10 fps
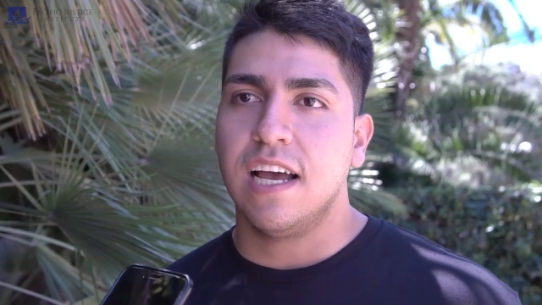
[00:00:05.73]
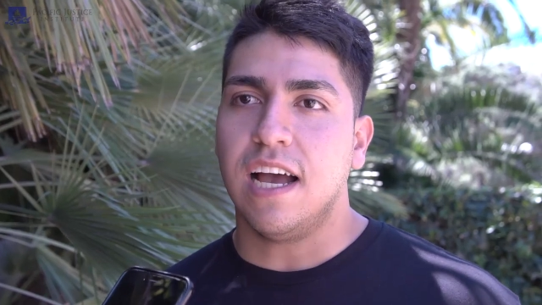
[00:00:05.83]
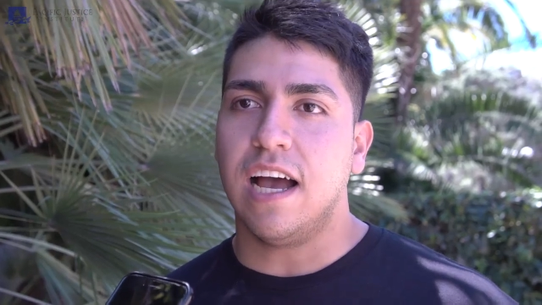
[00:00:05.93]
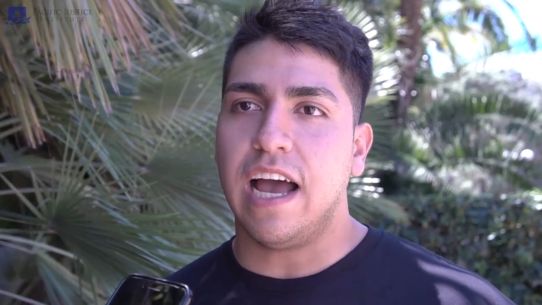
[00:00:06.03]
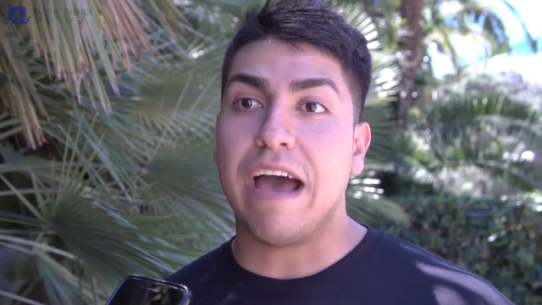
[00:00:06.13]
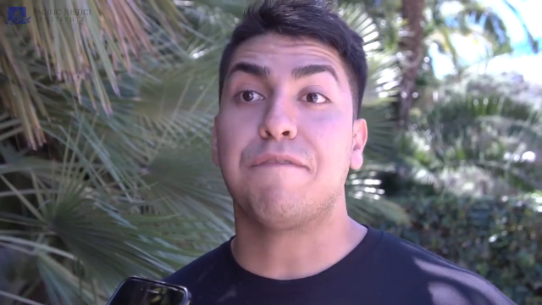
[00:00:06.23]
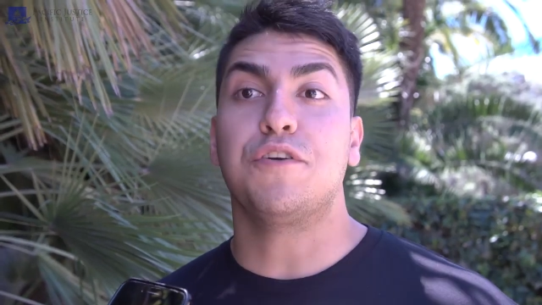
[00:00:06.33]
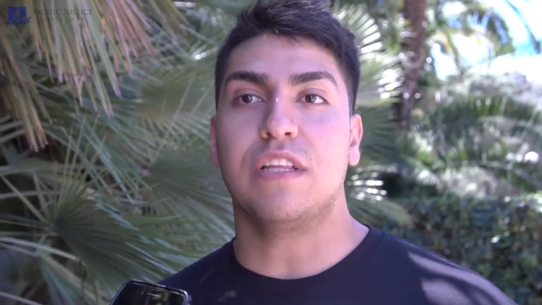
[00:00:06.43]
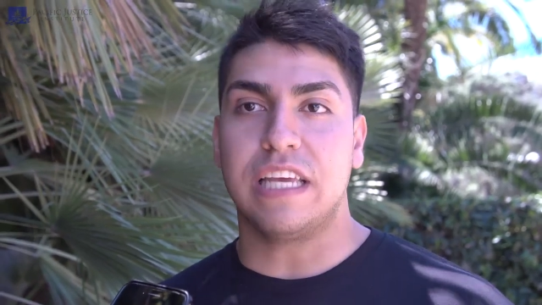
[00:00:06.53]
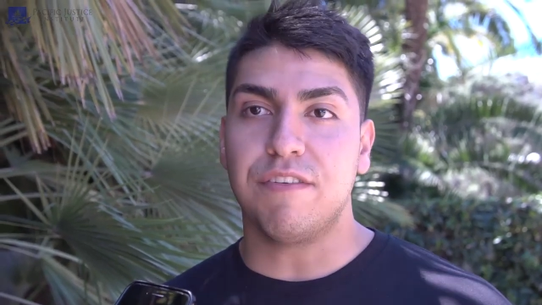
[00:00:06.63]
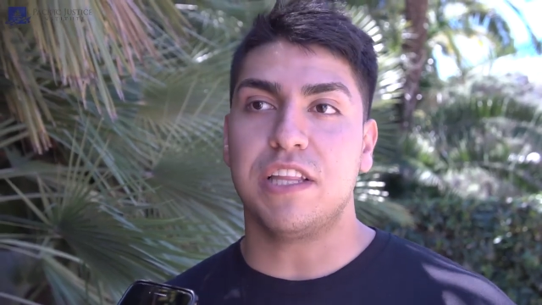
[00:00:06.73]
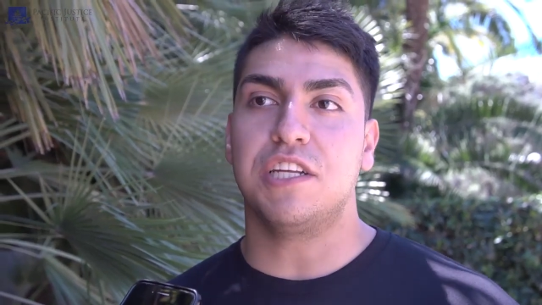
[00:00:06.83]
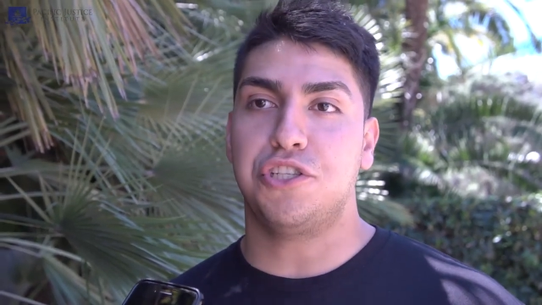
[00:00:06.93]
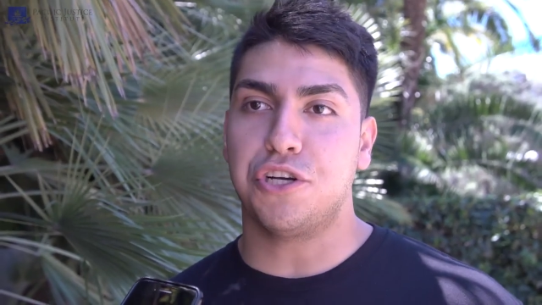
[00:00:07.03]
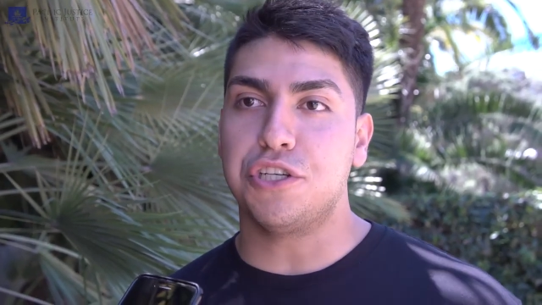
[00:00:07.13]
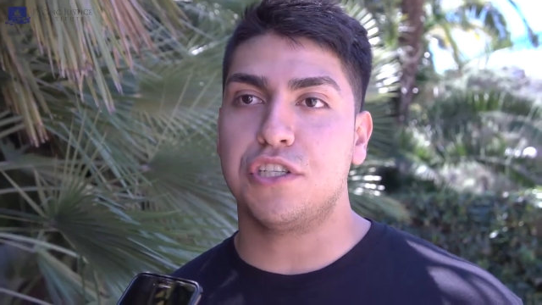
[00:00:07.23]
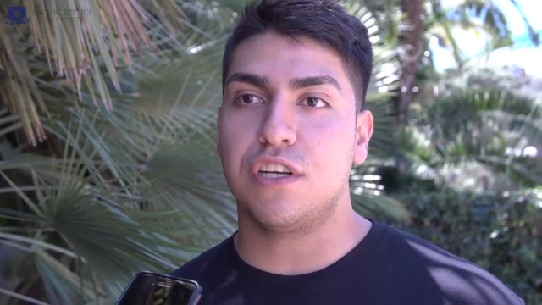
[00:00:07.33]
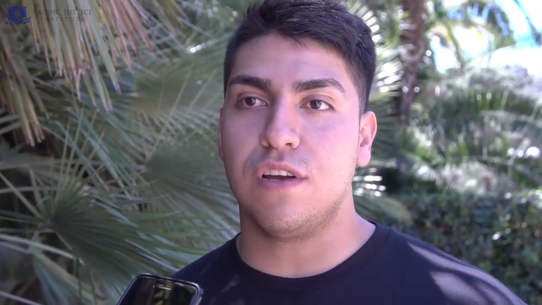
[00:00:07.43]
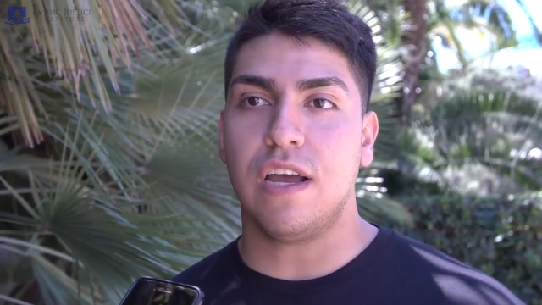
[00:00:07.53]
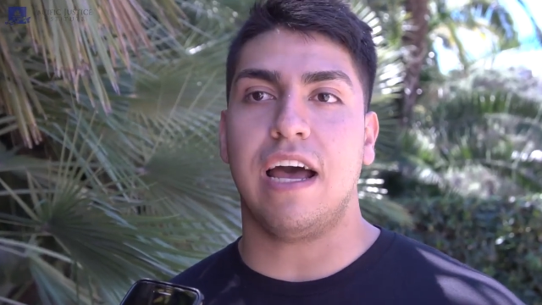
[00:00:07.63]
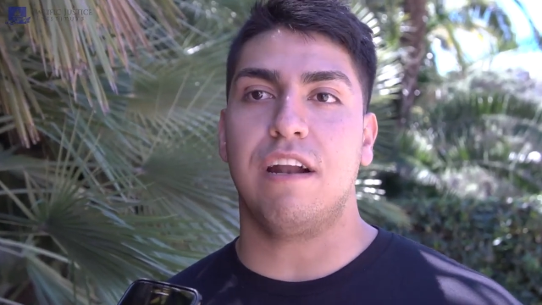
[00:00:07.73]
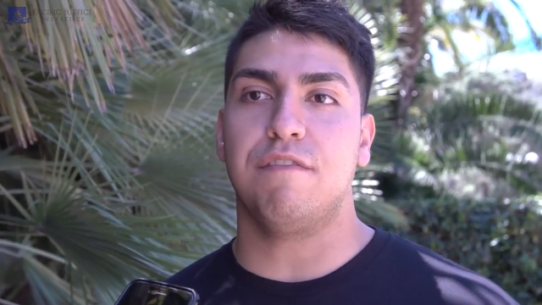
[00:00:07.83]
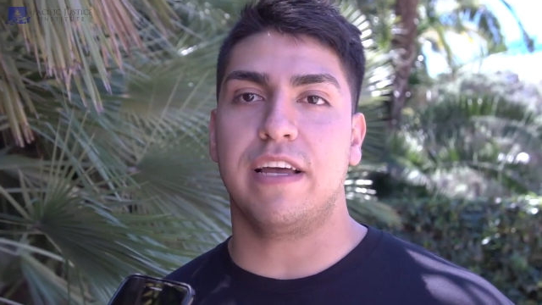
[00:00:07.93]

uh, after leaving the church out of